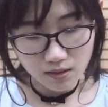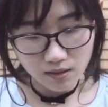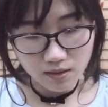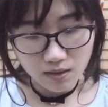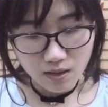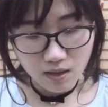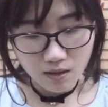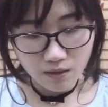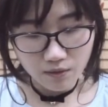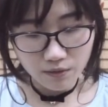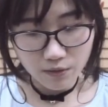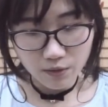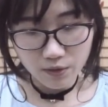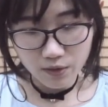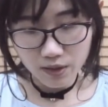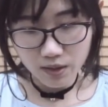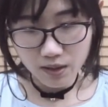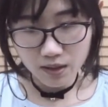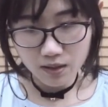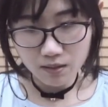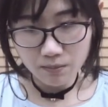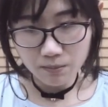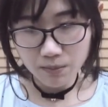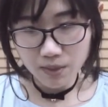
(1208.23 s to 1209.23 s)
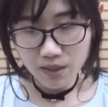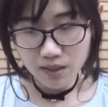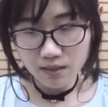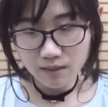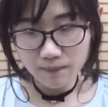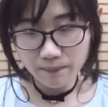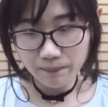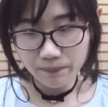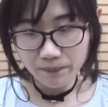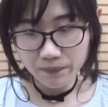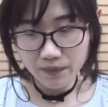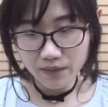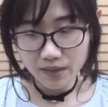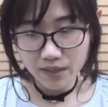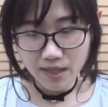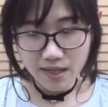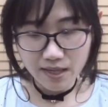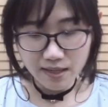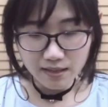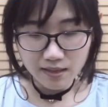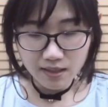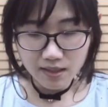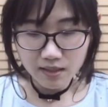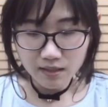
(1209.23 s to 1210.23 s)
stuff on it, but
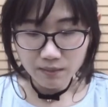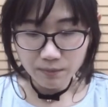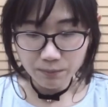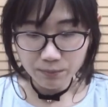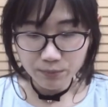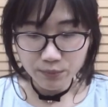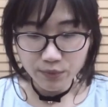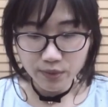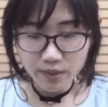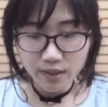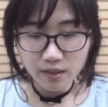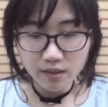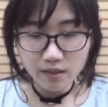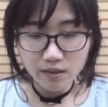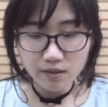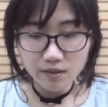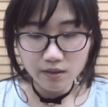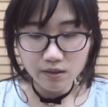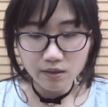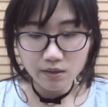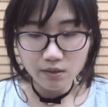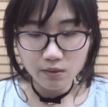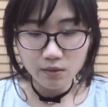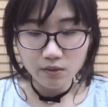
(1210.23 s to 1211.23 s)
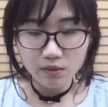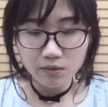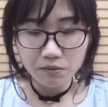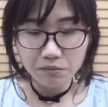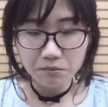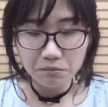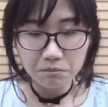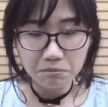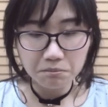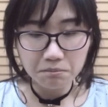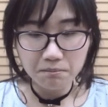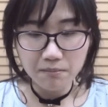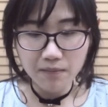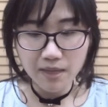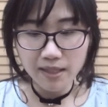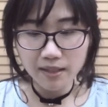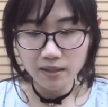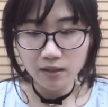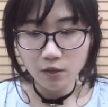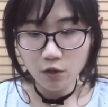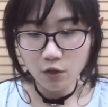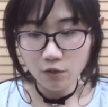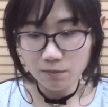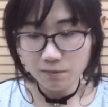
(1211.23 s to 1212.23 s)
yeah, I think print
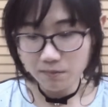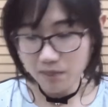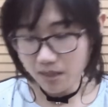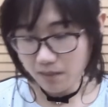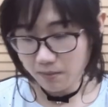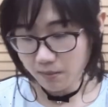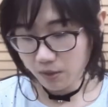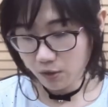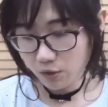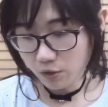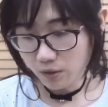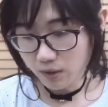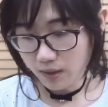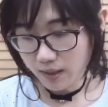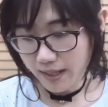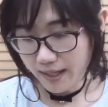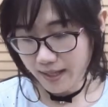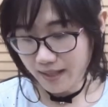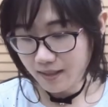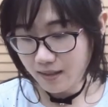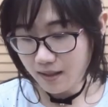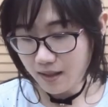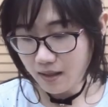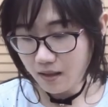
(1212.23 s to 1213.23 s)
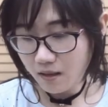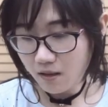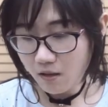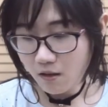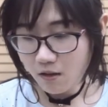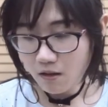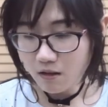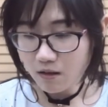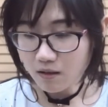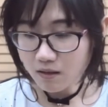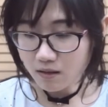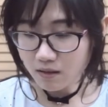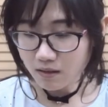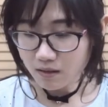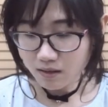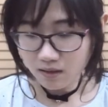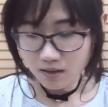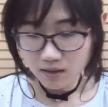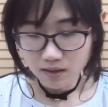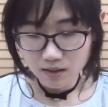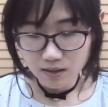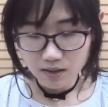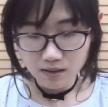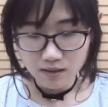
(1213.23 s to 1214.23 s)
might not be able to last that long,
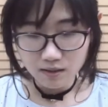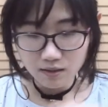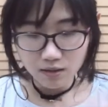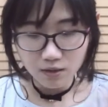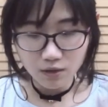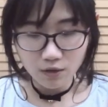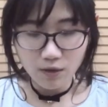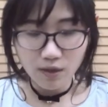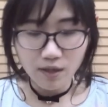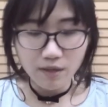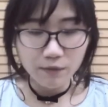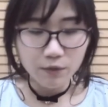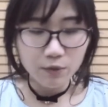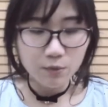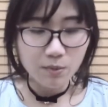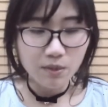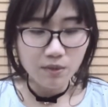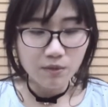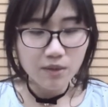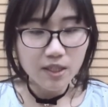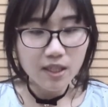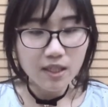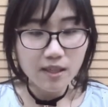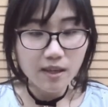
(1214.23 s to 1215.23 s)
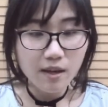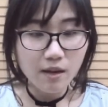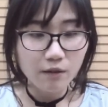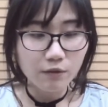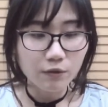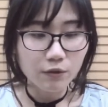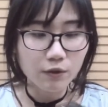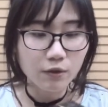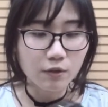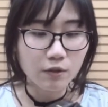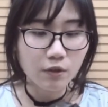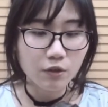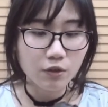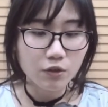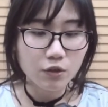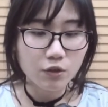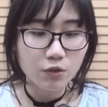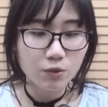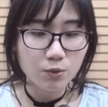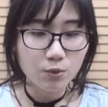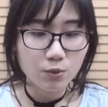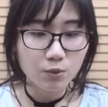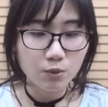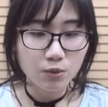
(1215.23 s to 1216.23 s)
so I have to be really careful not
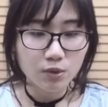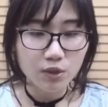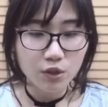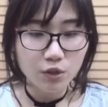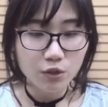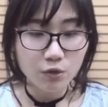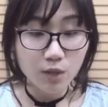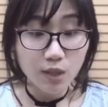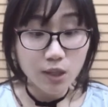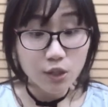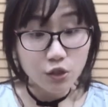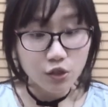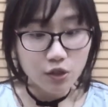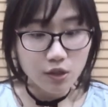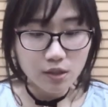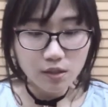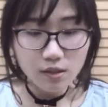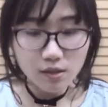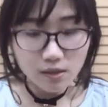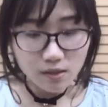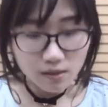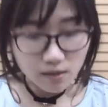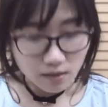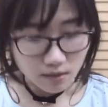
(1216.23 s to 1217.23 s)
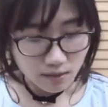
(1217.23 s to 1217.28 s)
to scratch it.